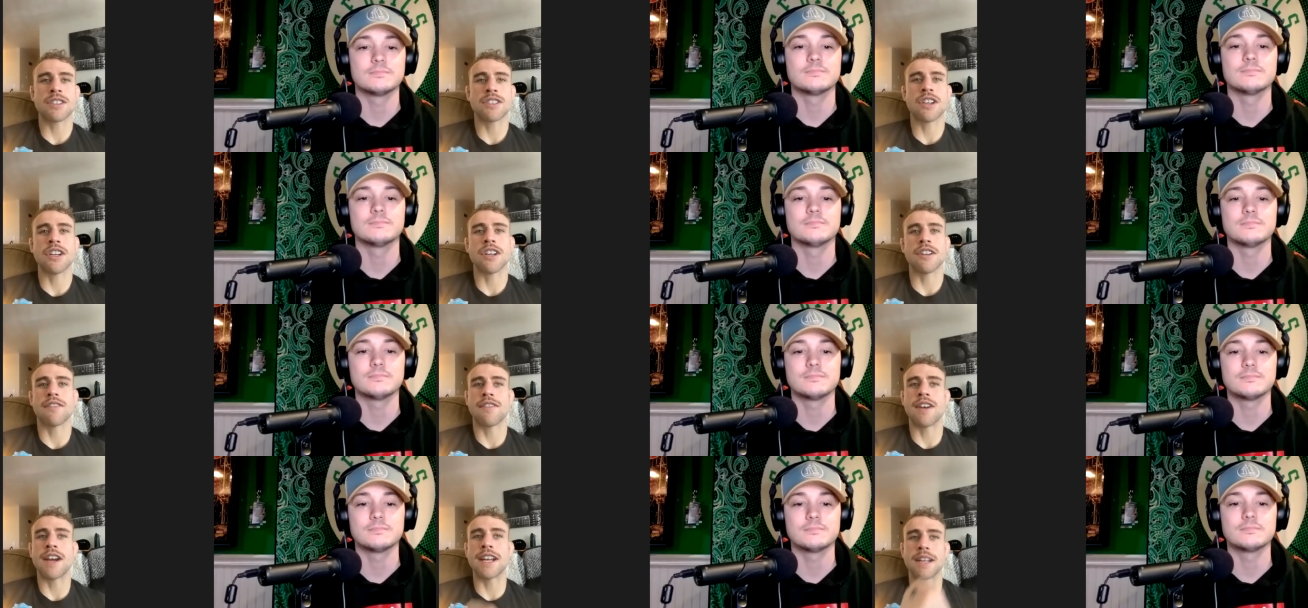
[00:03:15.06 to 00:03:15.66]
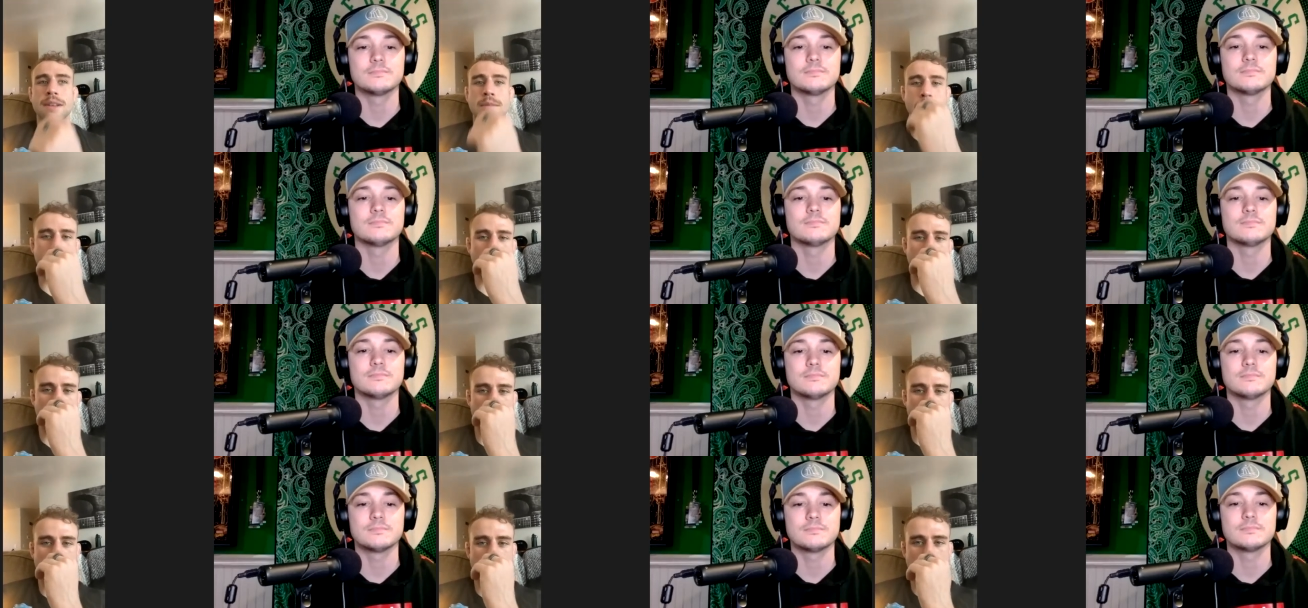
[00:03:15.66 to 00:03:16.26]
Speaker 1: started fighting
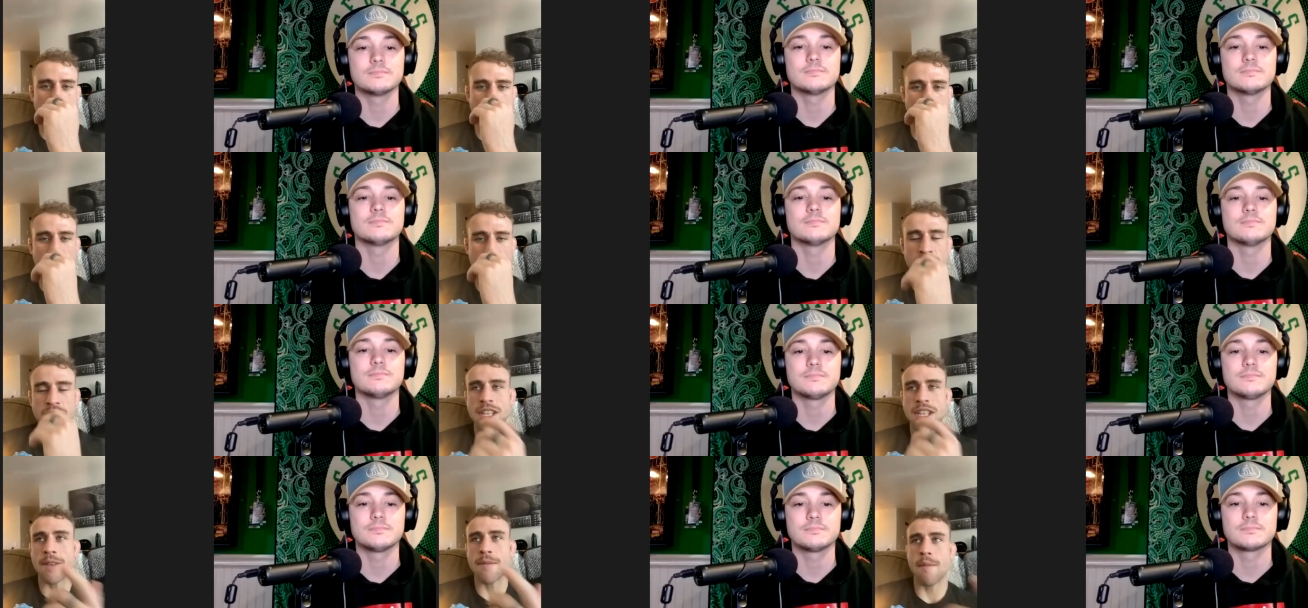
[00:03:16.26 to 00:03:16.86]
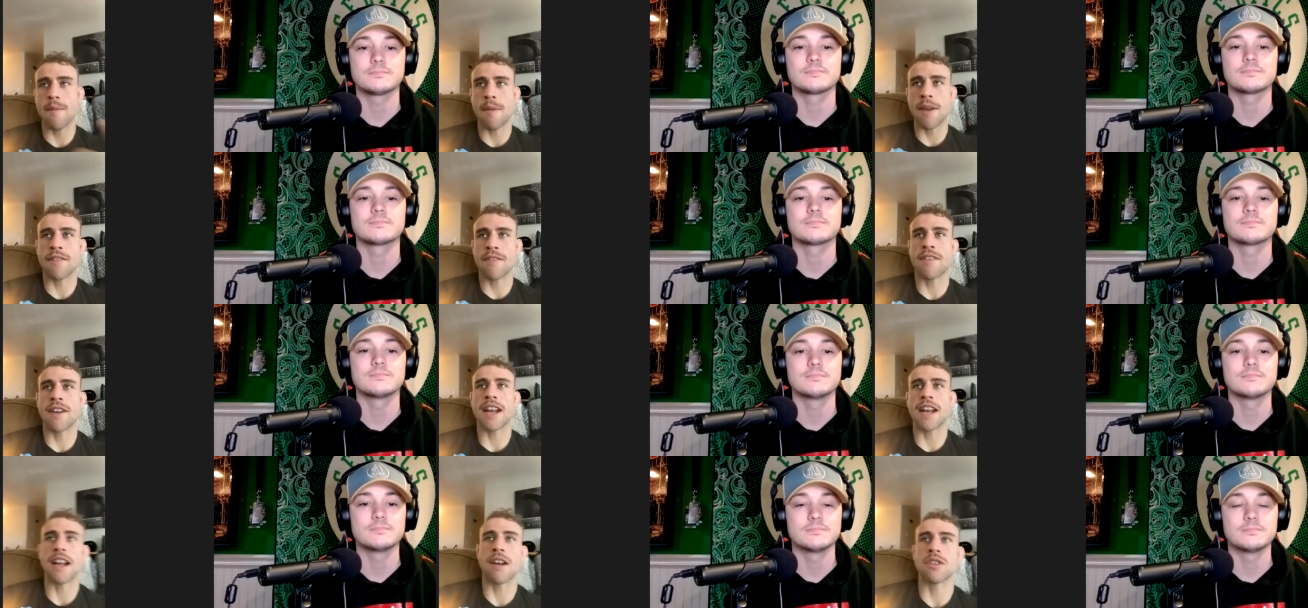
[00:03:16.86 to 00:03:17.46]
MMA. Like my first MMA
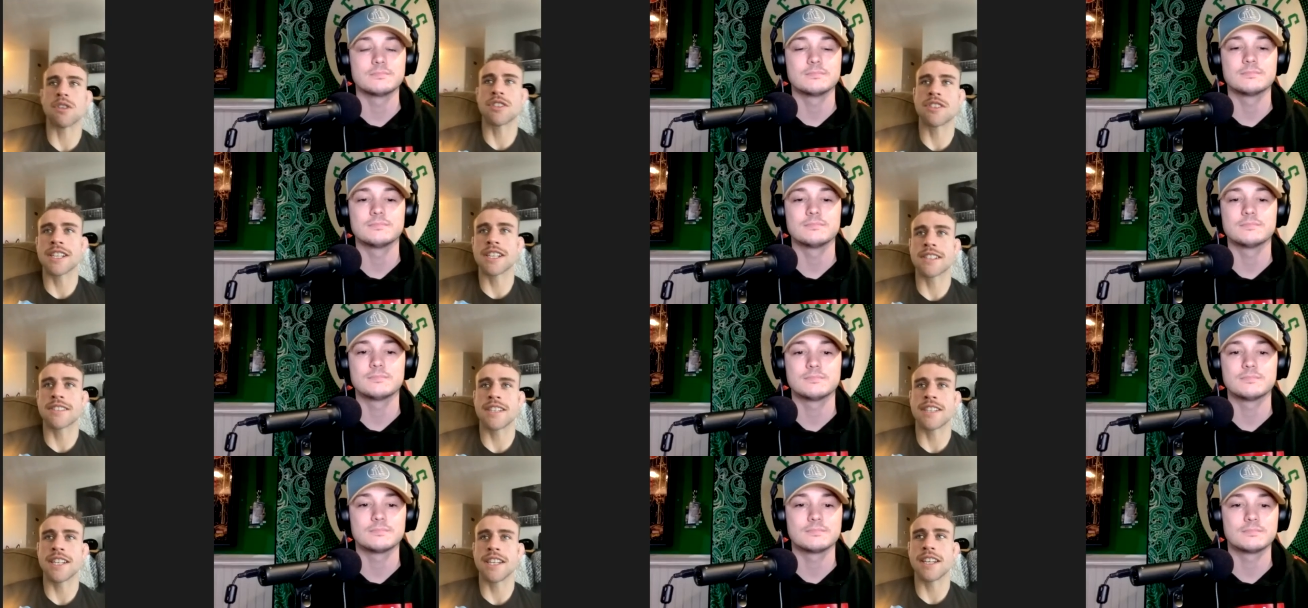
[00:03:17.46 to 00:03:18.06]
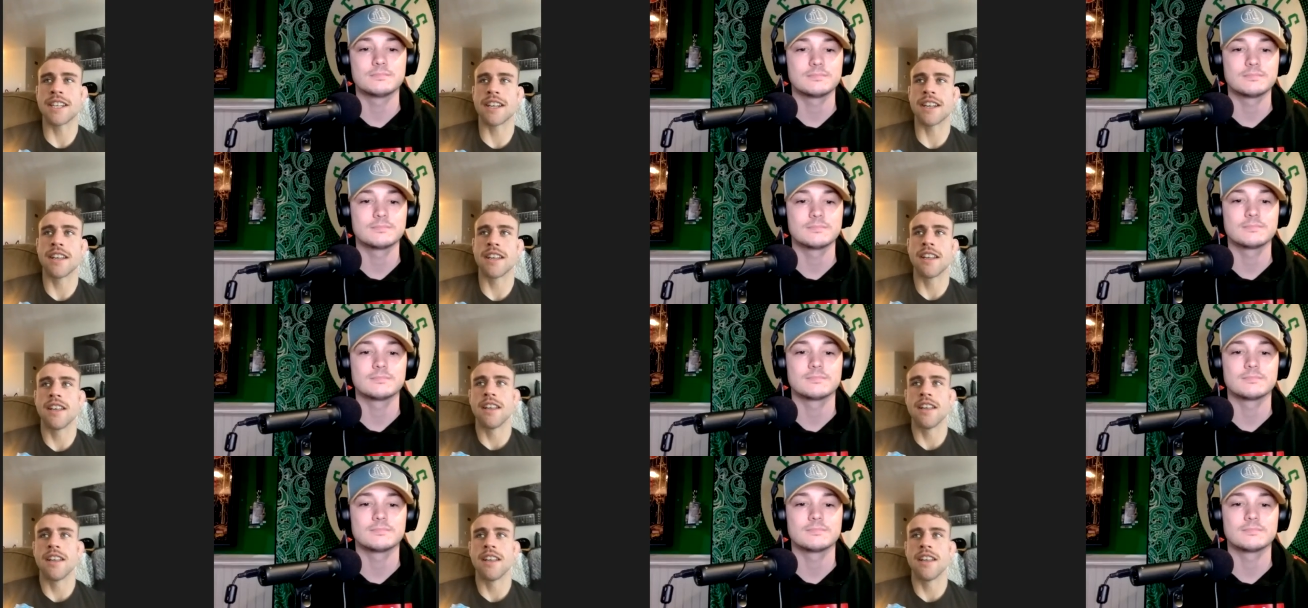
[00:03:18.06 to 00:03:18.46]
fight, I was 16.